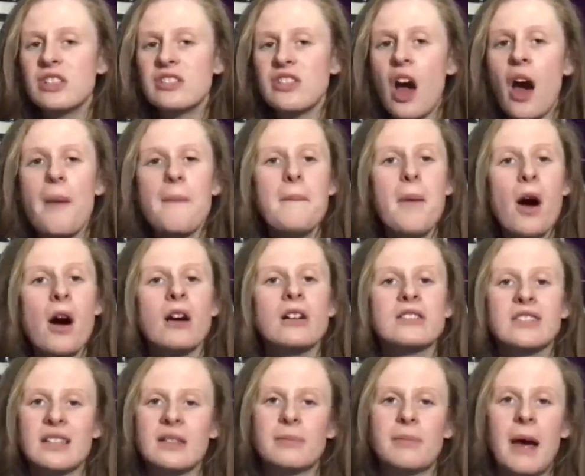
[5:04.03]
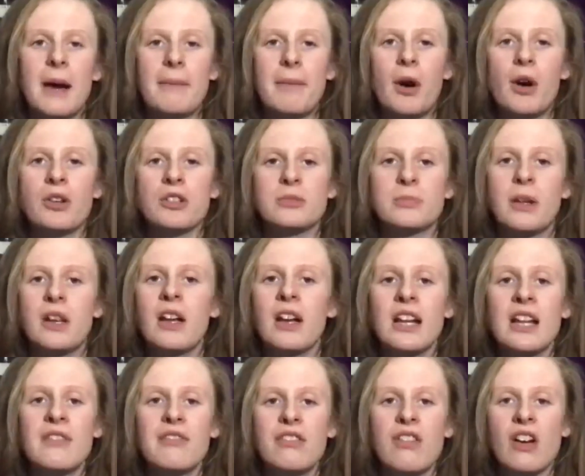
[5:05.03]
is unmarked at back post, but
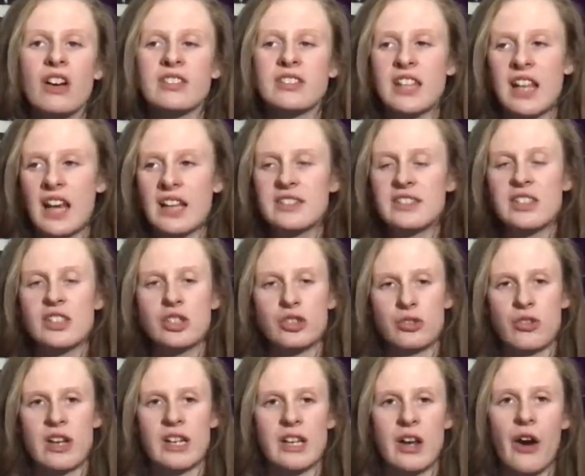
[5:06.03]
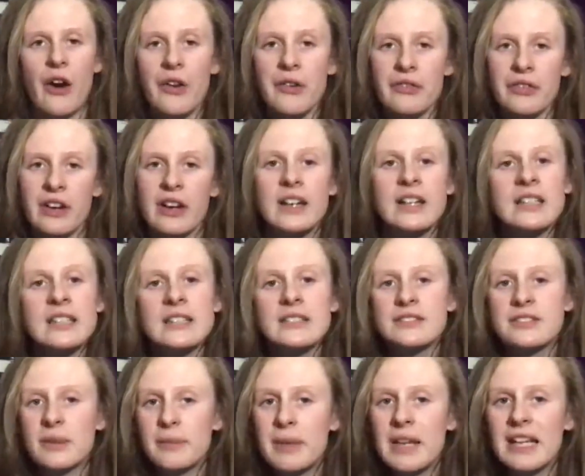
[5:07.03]
luckily for us, it heads it straight over.
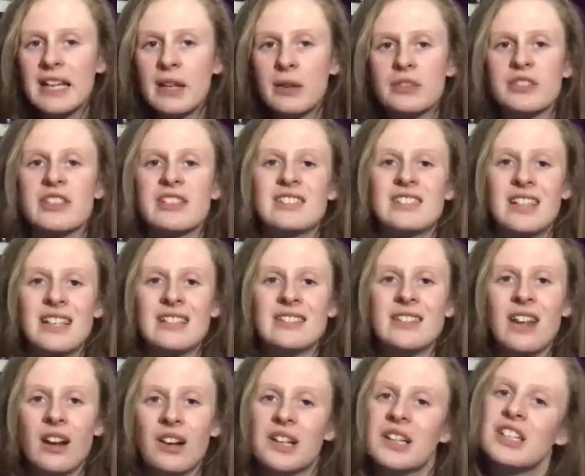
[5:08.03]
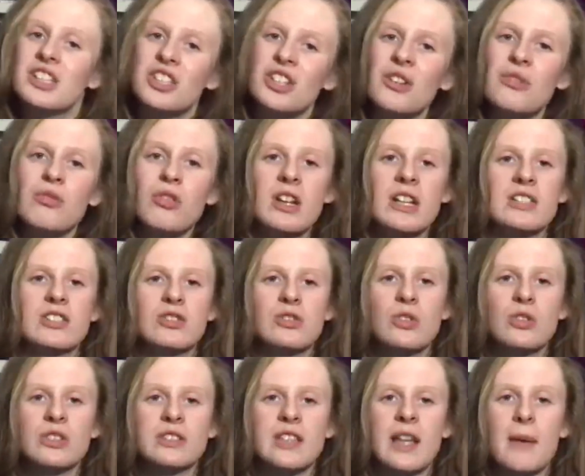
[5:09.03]
For me, that was a sitting duck, and he should have really
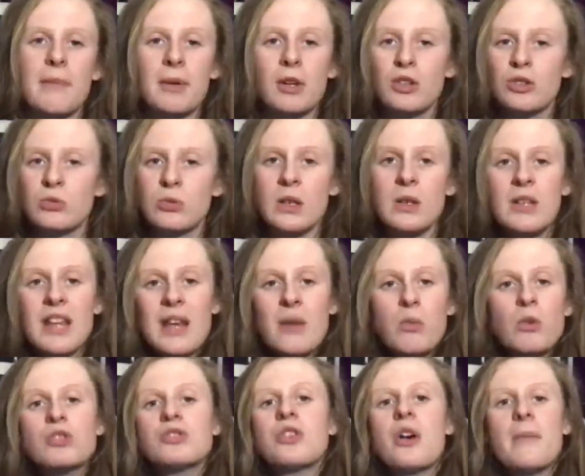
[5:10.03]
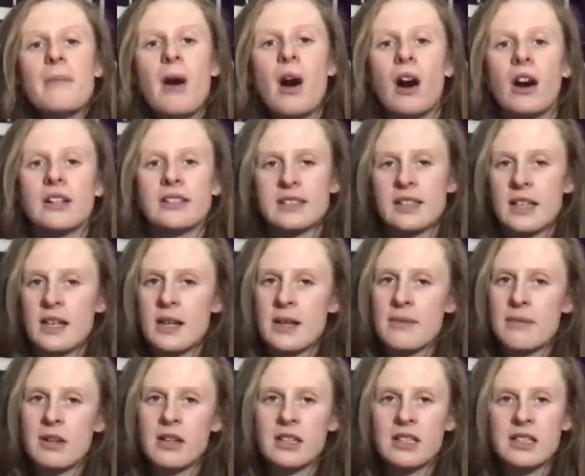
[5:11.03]
scored there because we it was unmarked,
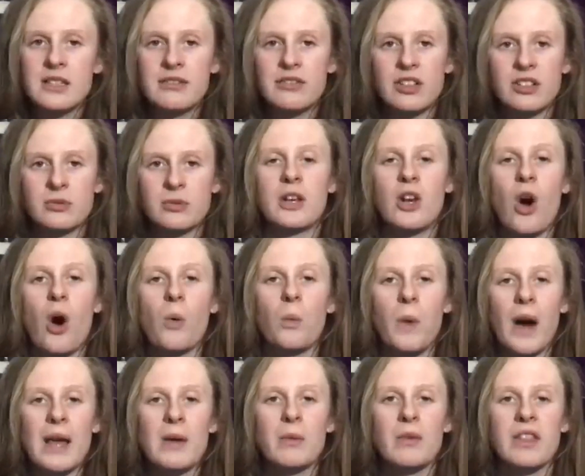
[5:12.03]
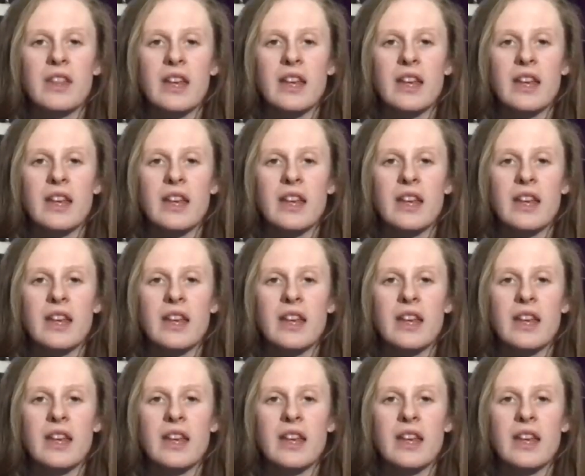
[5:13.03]
but luckily for us, we got away with